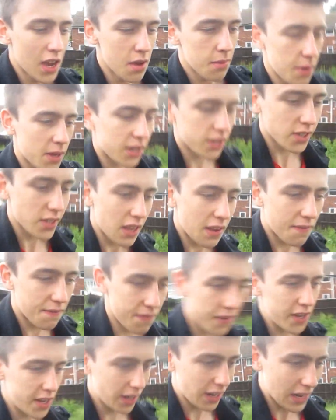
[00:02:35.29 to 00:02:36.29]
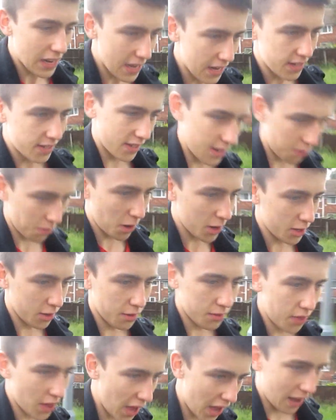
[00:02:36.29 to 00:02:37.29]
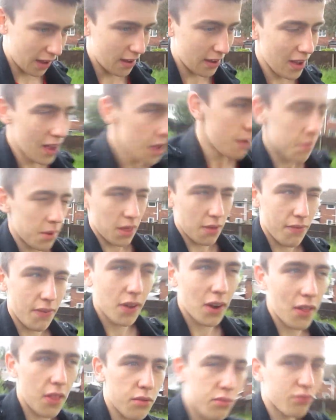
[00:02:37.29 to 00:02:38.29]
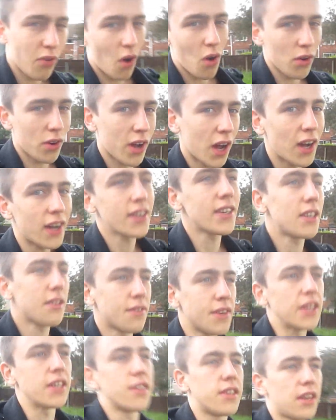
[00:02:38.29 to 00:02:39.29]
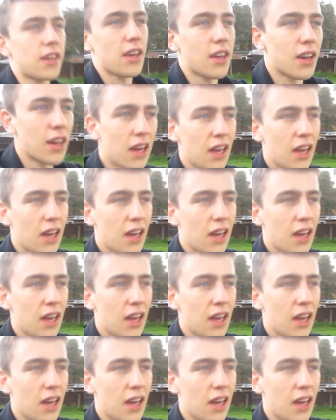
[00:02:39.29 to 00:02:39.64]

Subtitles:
because they feel easy when you're there, but they feel like the wrong kind of easy.